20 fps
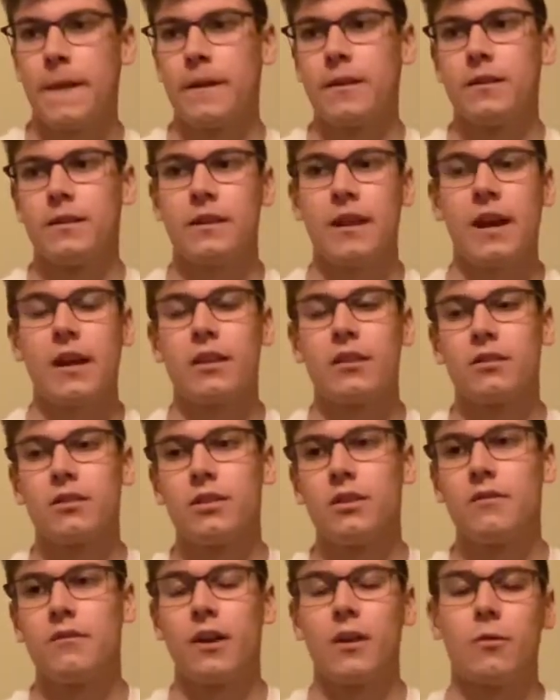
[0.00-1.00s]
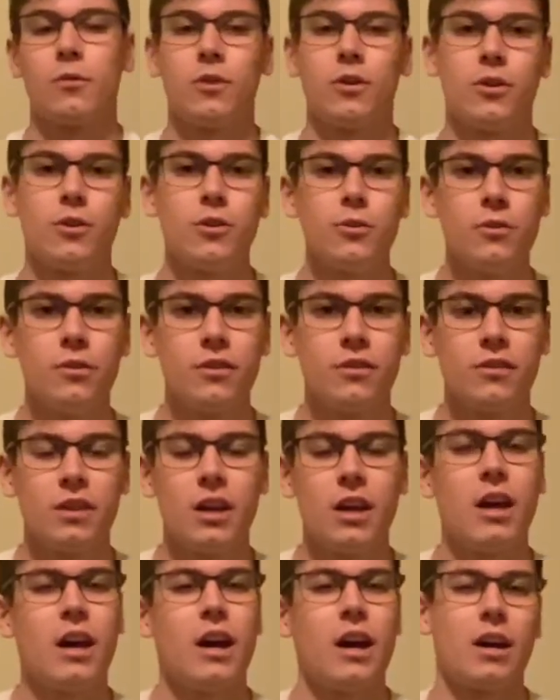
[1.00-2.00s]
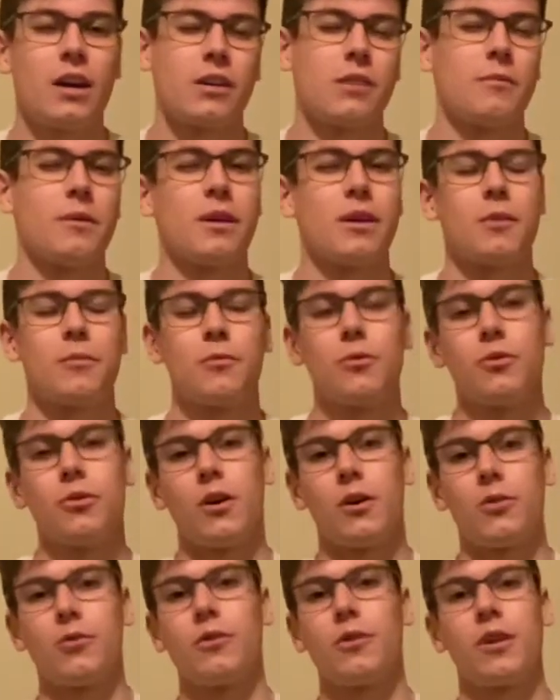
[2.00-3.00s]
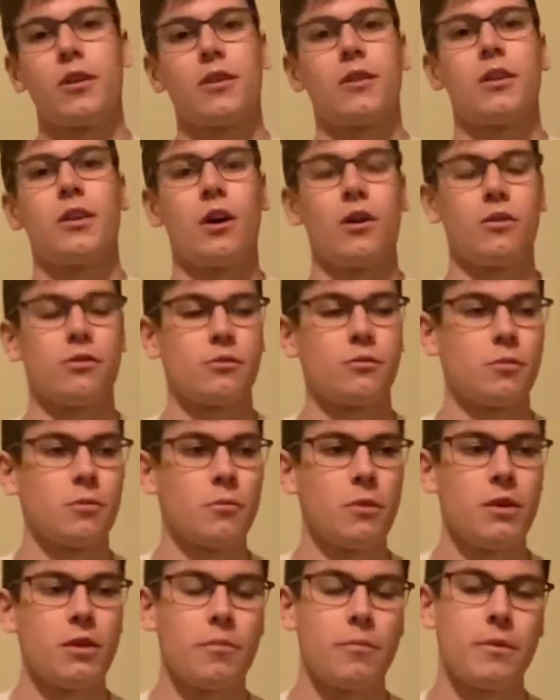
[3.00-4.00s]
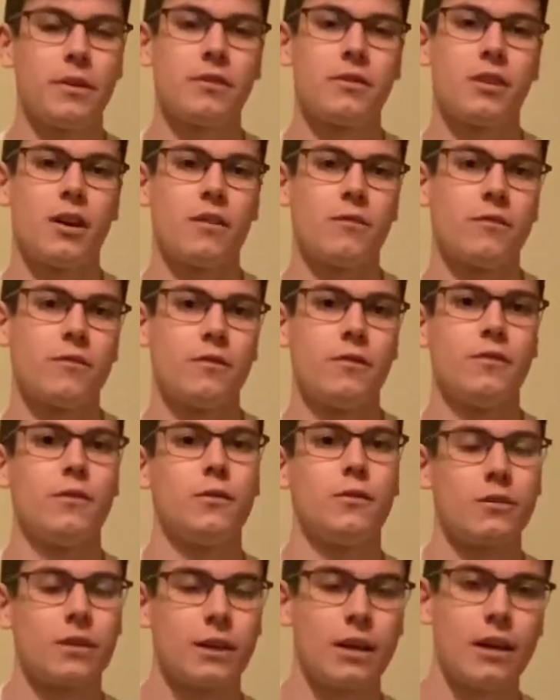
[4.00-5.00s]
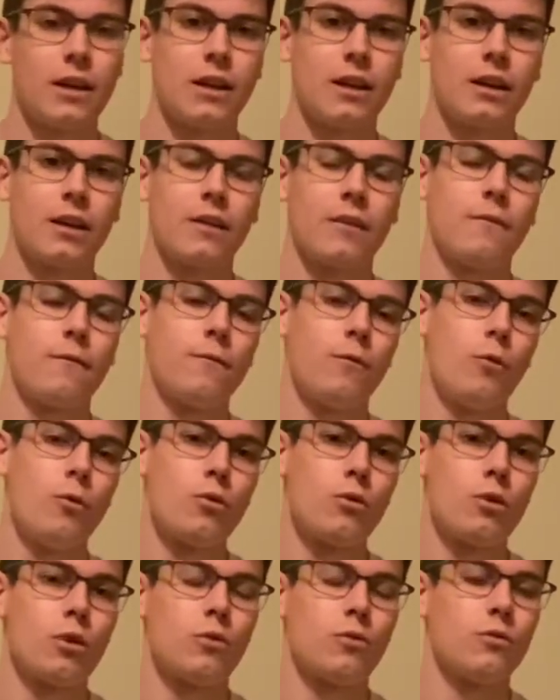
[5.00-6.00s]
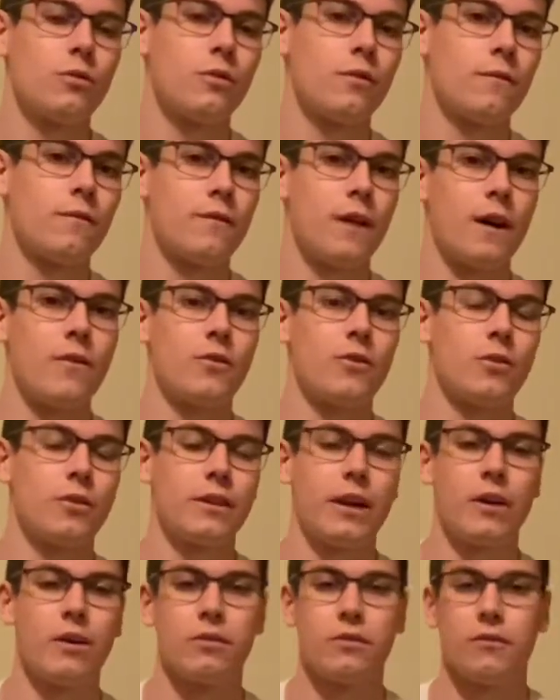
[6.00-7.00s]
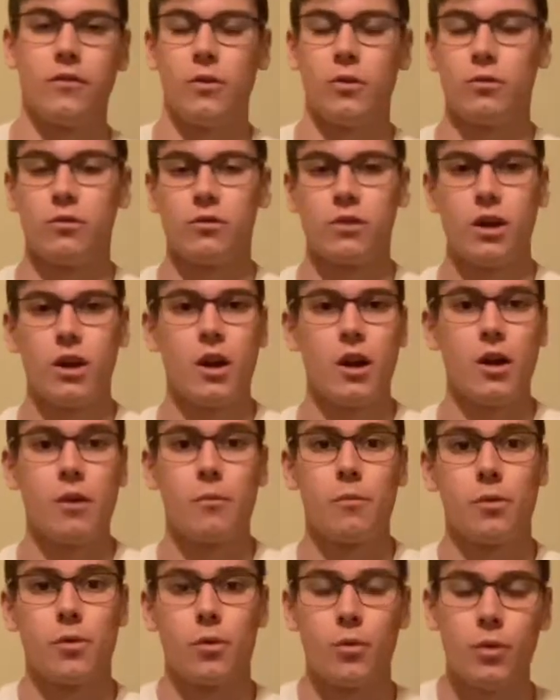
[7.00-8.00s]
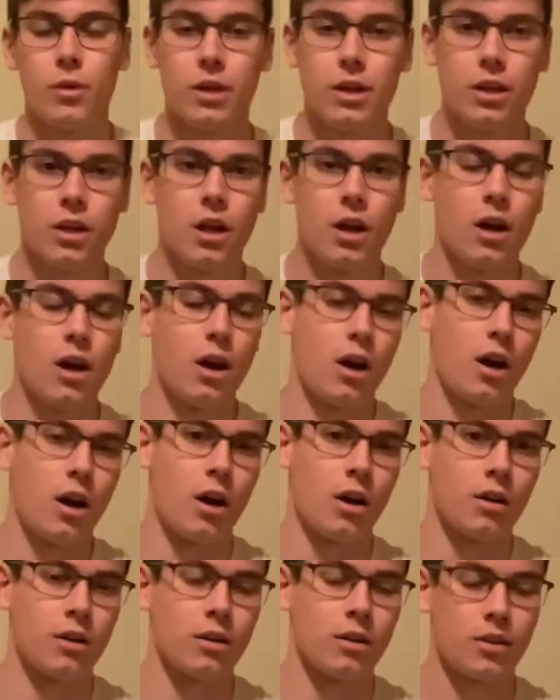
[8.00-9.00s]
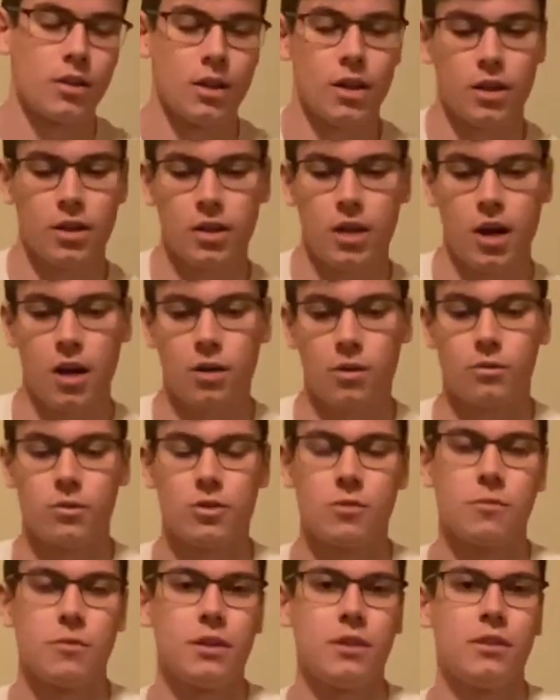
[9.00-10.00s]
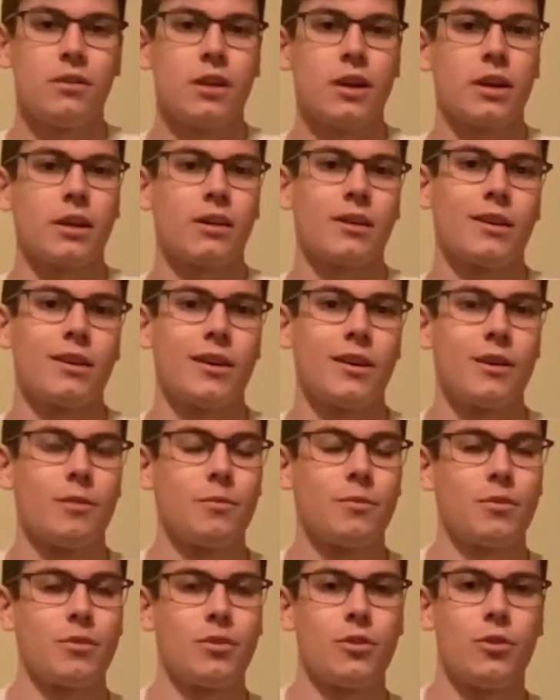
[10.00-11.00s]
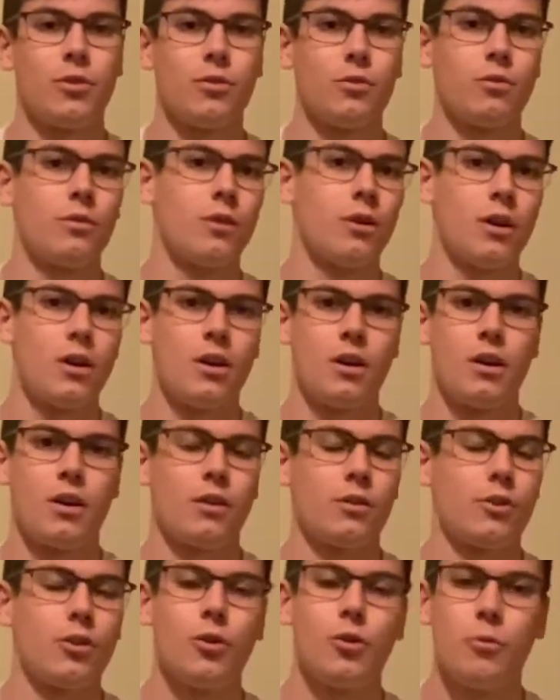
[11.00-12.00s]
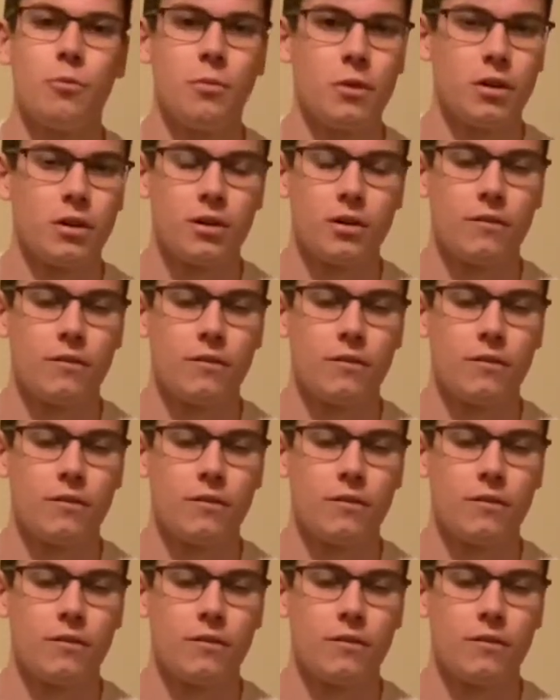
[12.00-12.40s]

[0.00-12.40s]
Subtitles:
Technically, if I were to do this, I can make up to $100 per month based off of the views I get. I get 400 to 500,000 views per week on TikTok, which means I can get up to 2 million